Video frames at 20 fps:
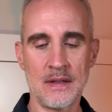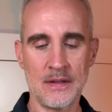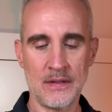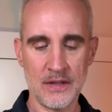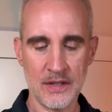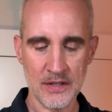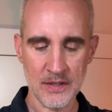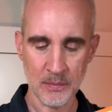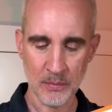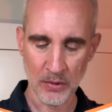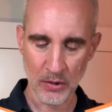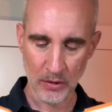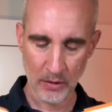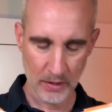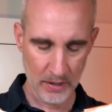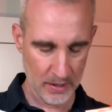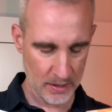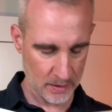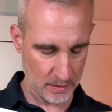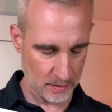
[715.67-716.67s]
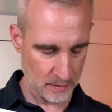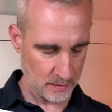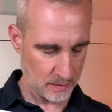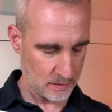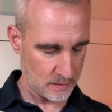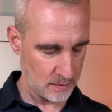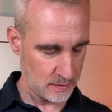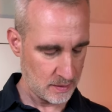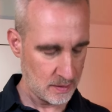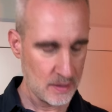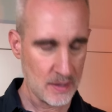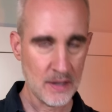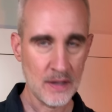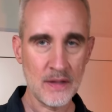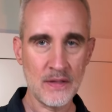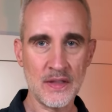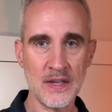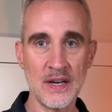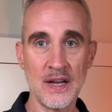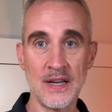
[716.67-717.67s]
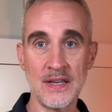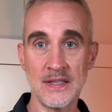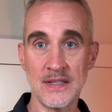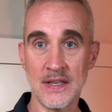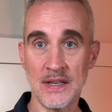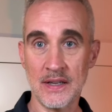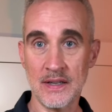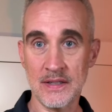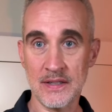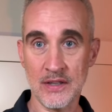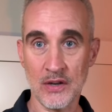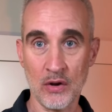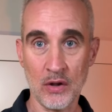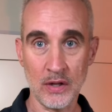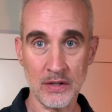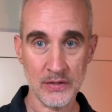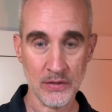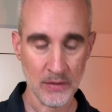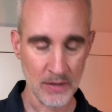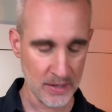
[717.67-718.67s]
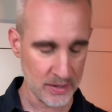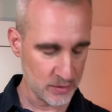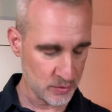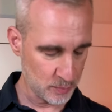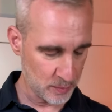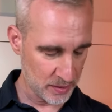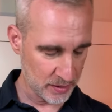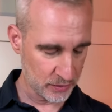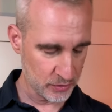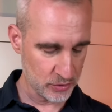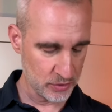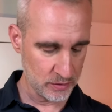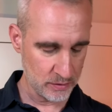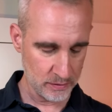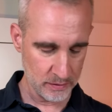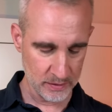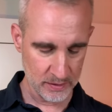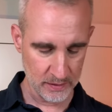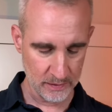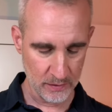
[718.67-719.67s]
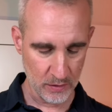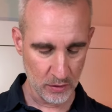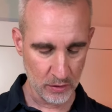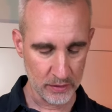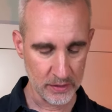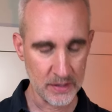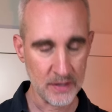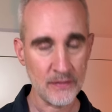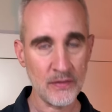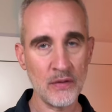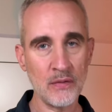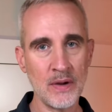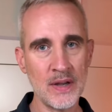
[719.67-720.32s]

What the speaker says: this book, the nice thing is it also has pictures of all the different